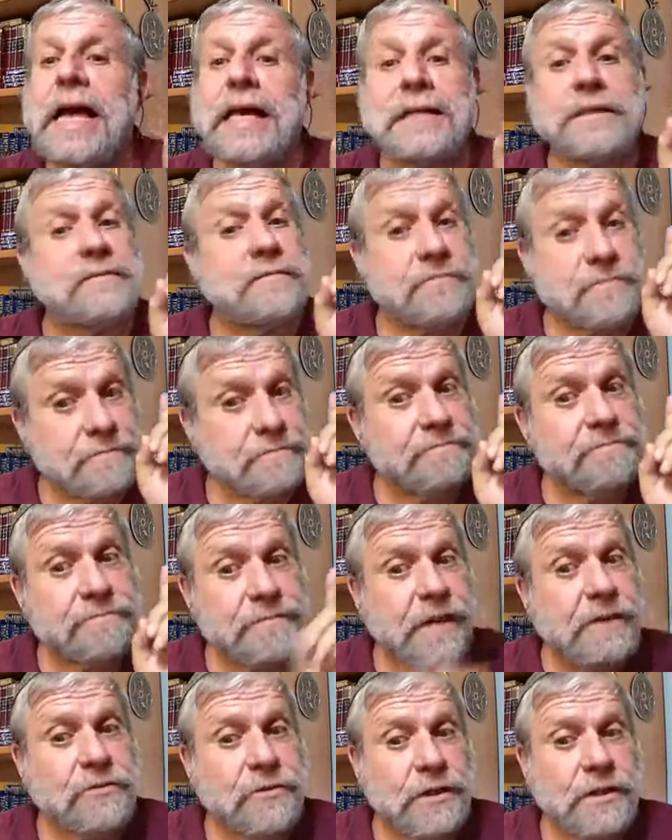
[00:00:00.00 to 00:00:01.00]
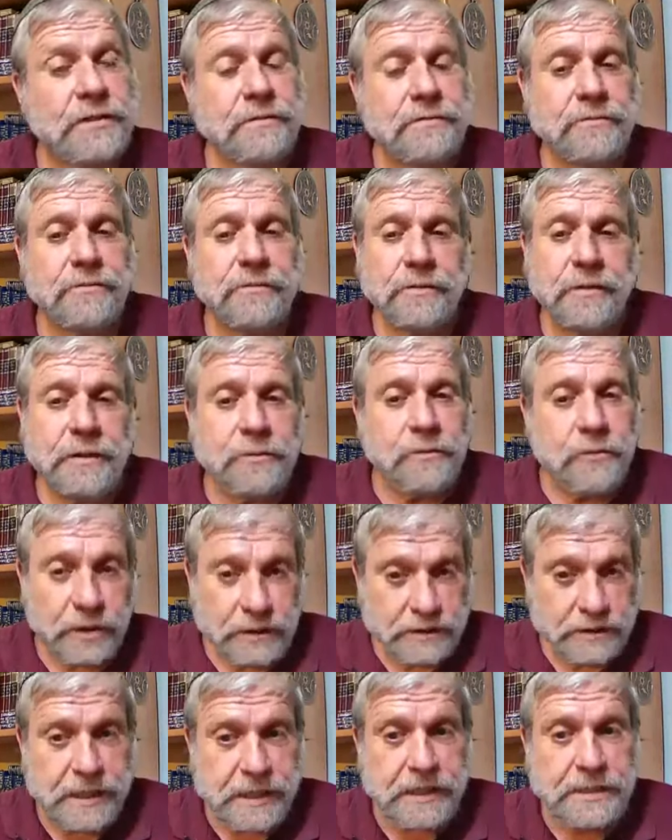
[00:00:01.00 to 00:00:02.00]
Ah, found it,
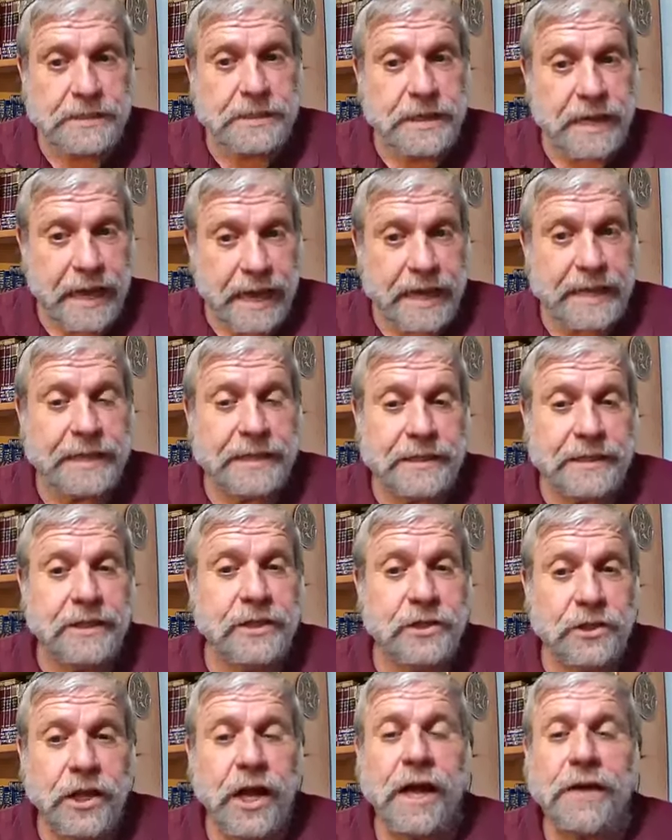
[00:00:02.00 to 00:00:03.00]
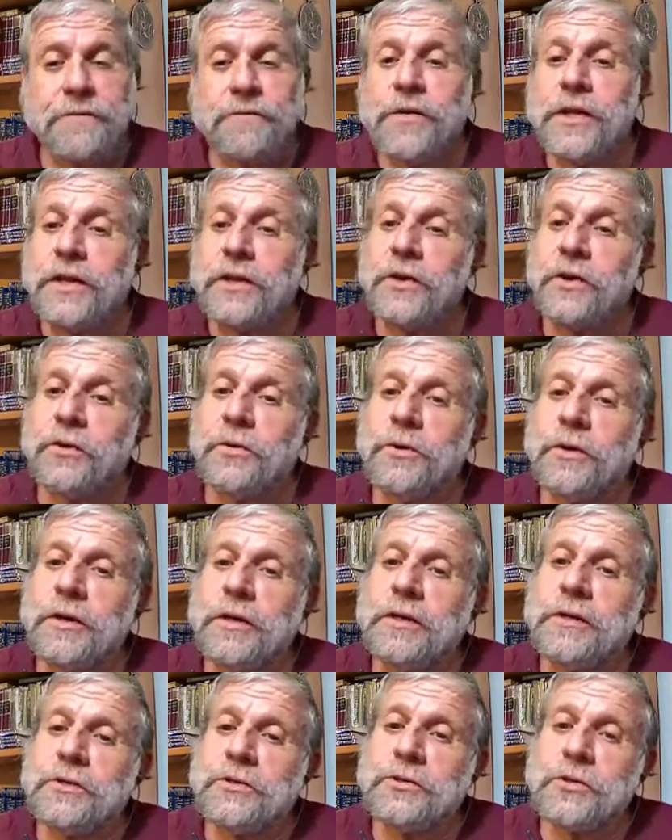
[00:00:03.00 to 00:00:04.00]
where it says end live
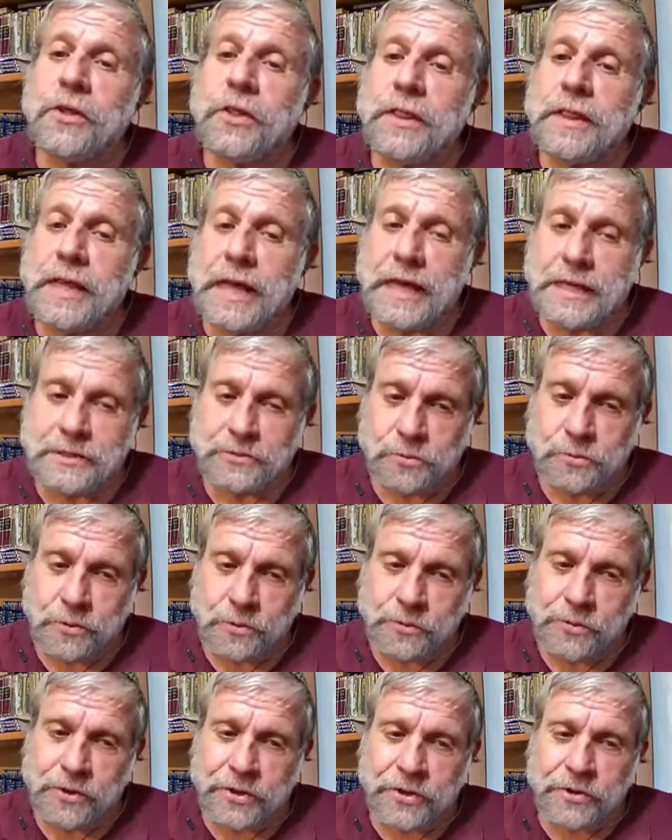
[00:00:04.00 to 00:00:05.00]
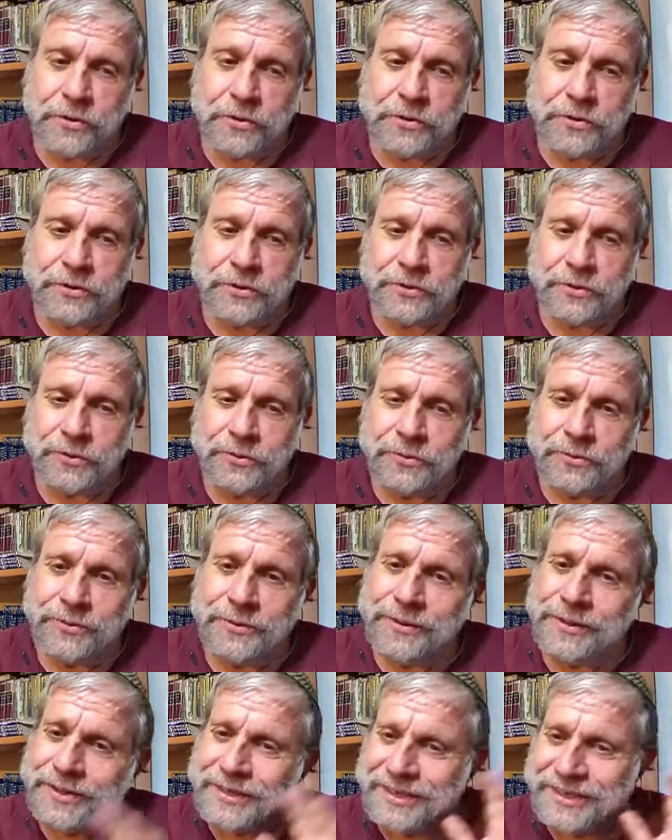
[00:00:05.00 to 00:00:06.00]
video. So that's what we are going to do.
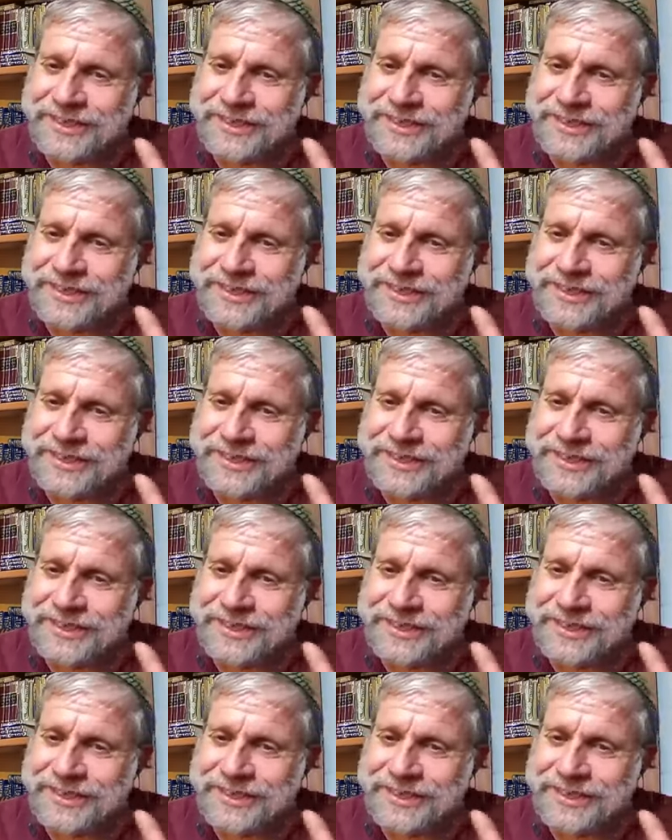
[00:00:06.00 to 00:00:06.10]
